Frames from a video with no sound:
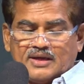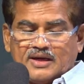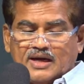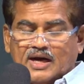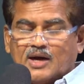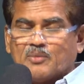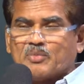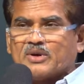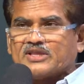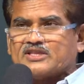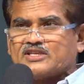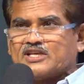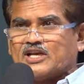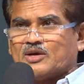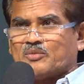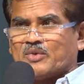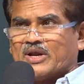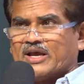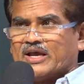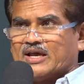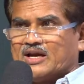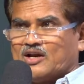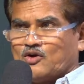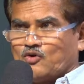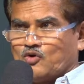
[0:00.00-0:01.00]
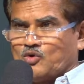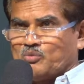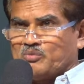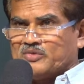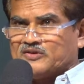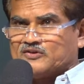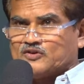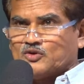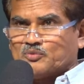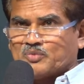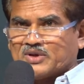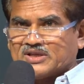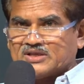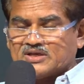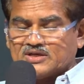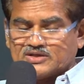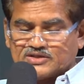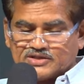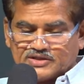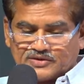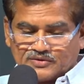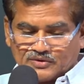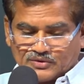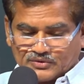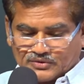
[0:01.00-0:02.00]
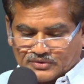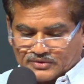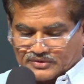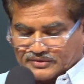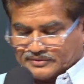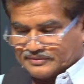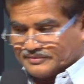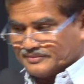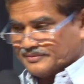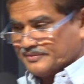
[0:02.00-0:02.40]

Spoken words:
aa pratyamnayalu avalambistu prajalaku cheruvutunnam.